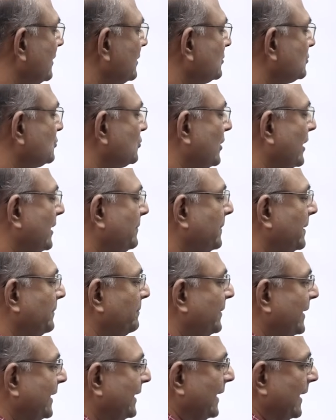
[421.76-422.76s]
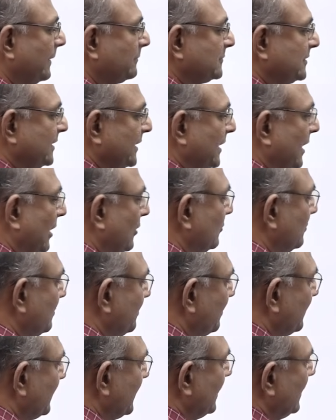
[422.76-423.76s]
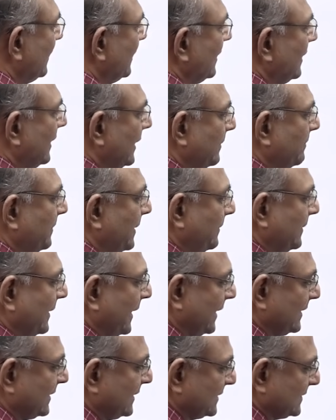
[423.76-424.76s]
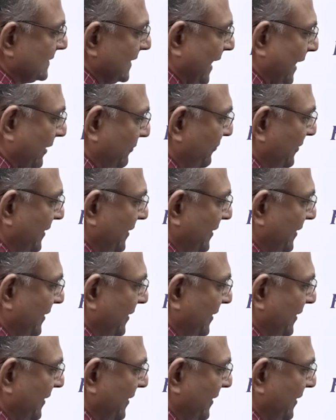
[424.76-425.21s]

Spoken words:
So let me bring mg down. Let me take this f